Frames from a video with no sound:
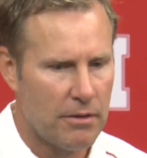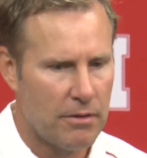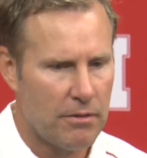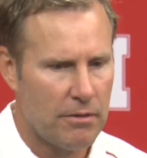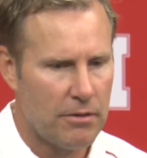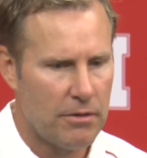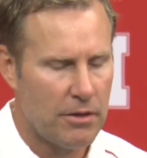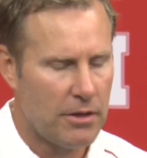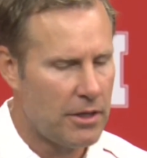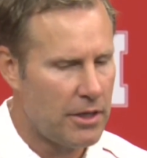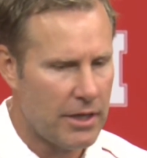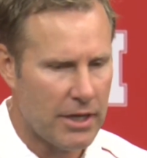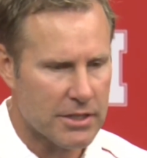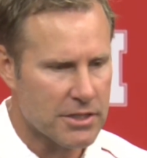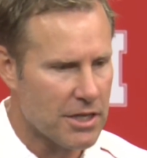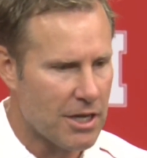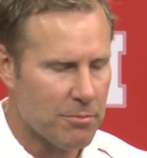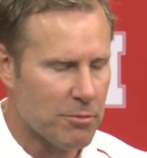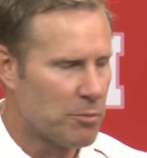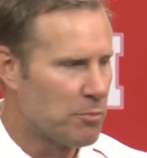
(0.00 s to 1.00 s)
he
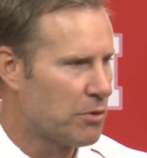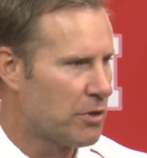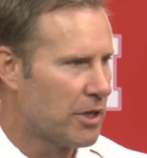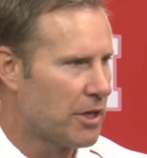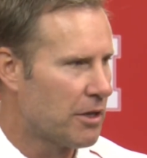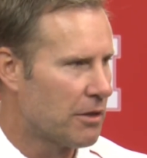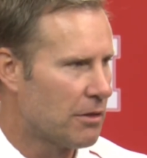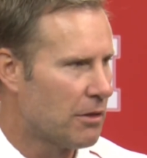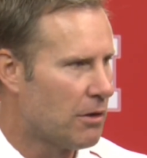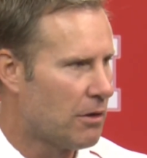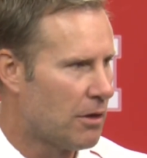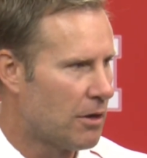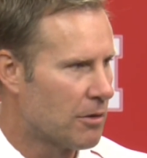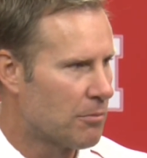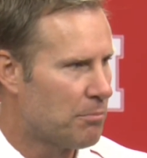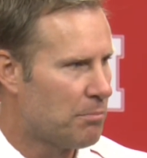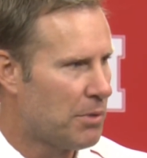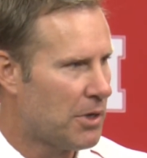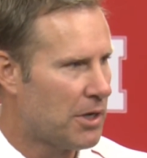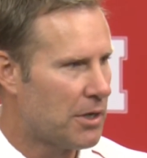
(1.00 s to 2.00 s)
has not been playing long,
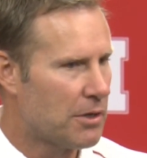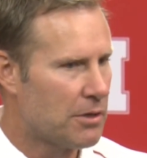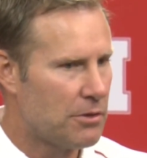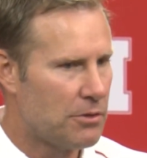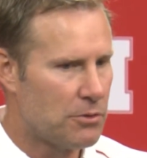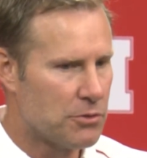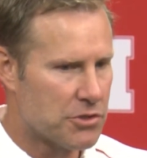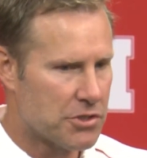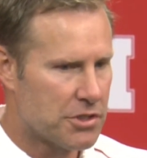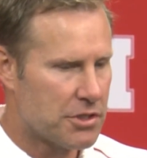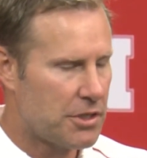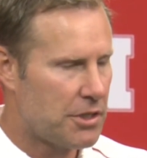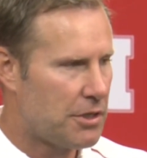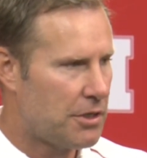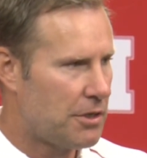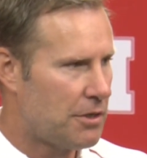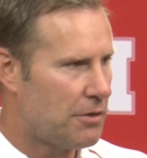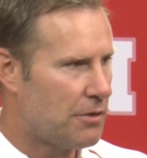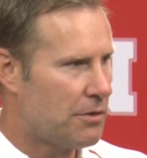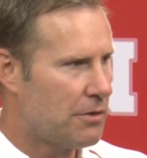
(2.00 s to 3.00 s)
but you
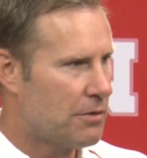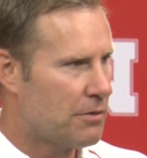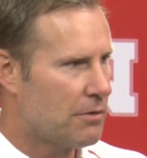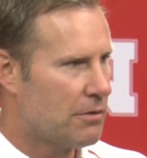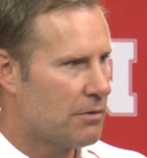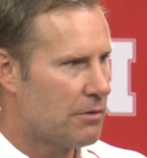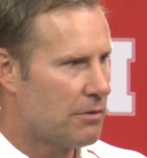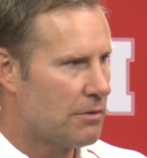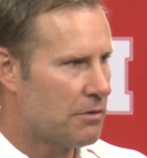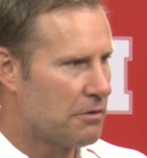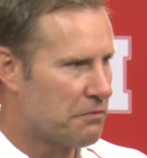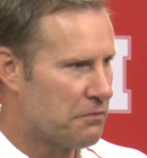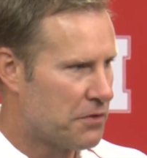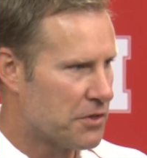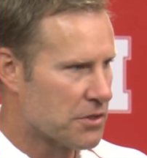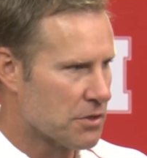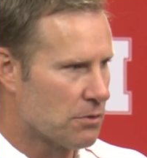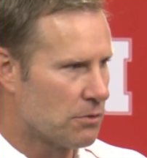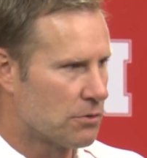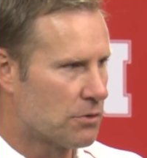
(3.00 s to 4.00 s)
see the
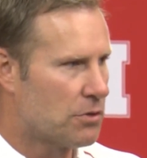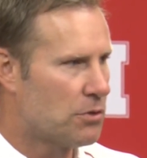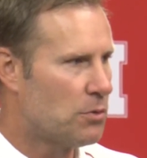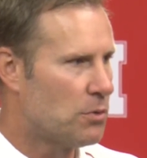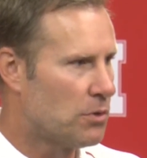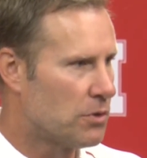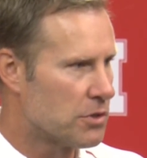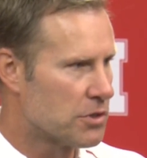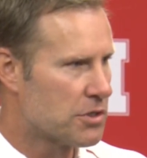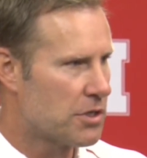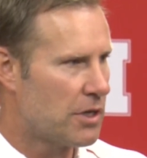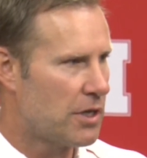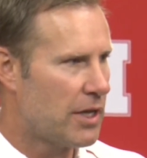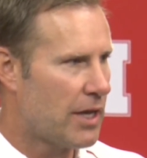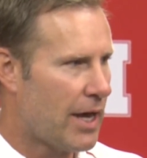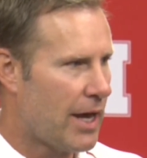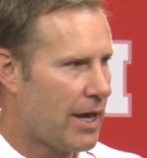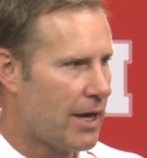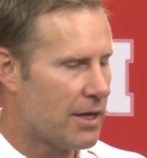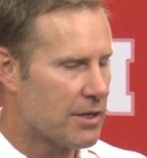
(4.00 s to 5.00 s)
physical tools that he
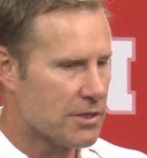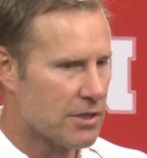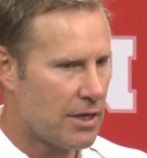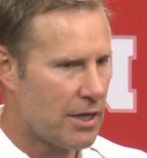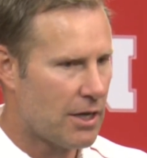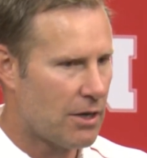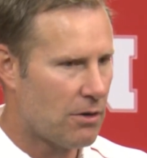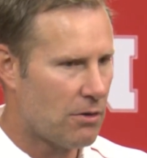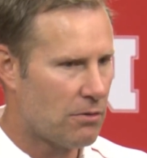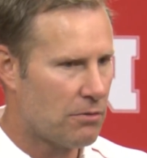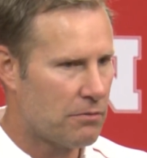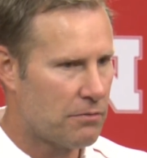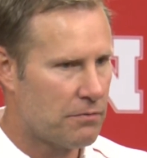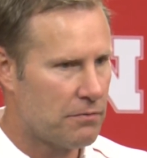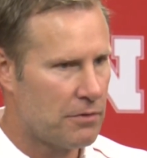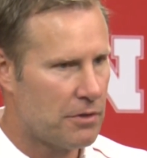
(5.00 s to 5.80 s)
has and how,